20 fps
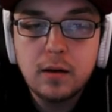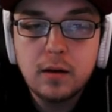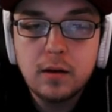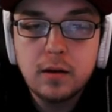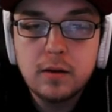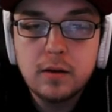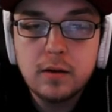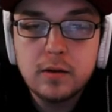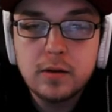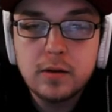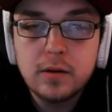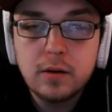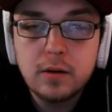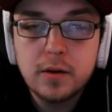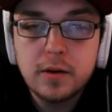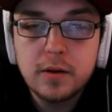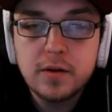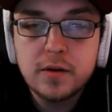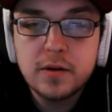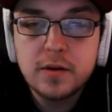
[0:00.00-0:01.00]
So
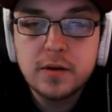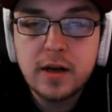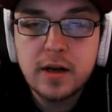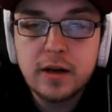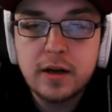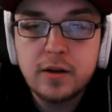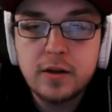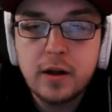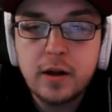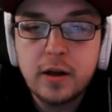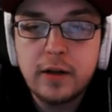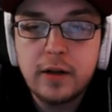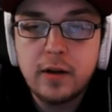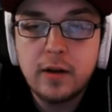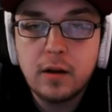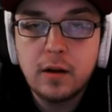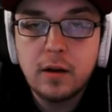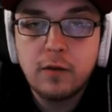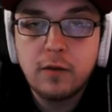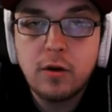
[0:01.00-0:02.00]
he's decided to, and
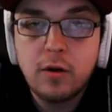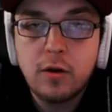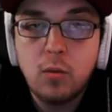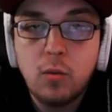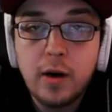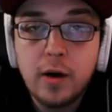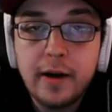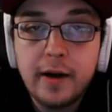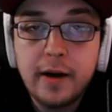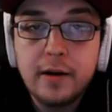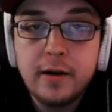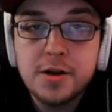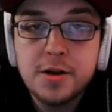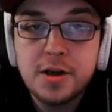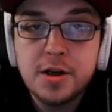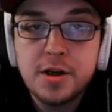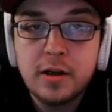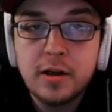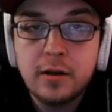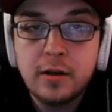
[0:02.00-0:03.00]
for a 1
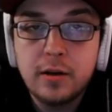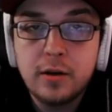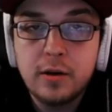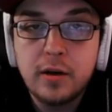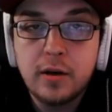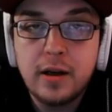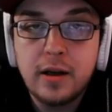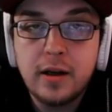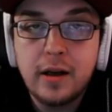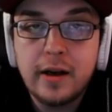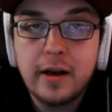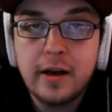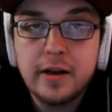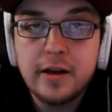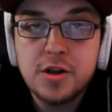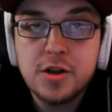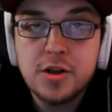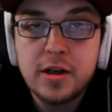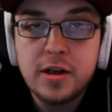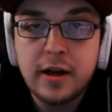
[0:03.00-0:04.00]
energy, you can hit any
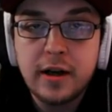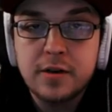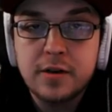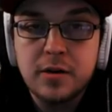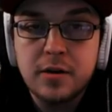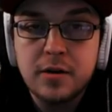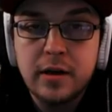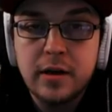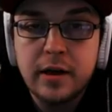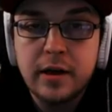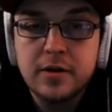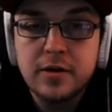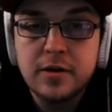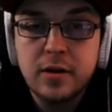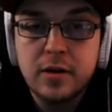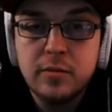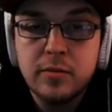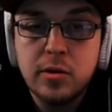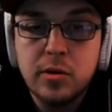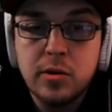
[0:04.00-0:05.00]
GX or EX on
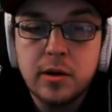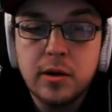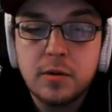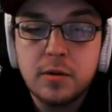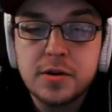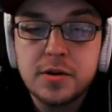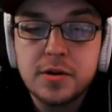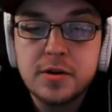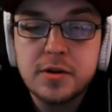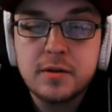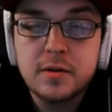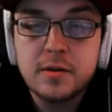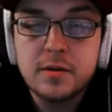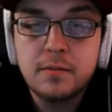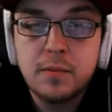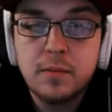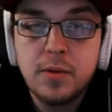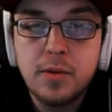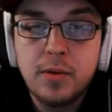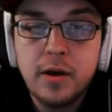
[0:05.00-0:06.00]
the board, which is
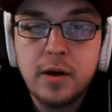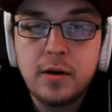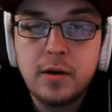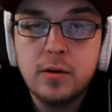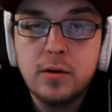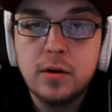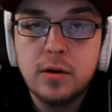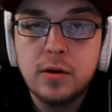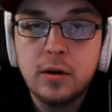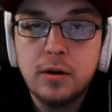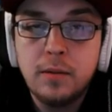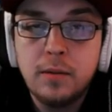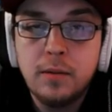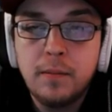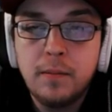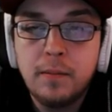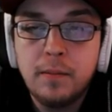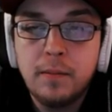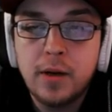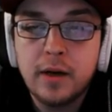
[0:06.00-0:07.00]
pretty cool,
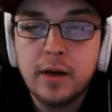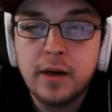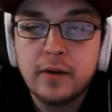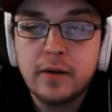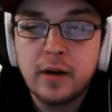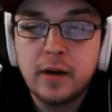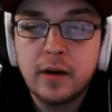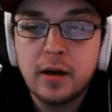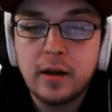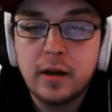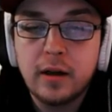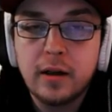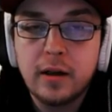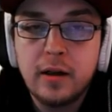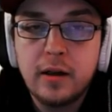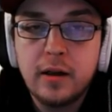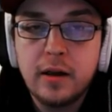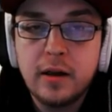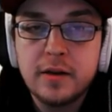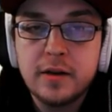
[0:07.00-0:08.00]
but
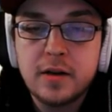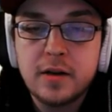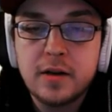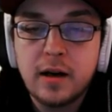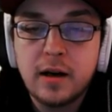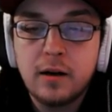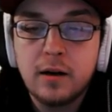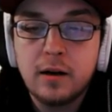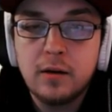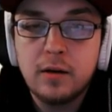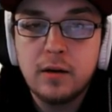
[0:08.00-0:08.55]
he has now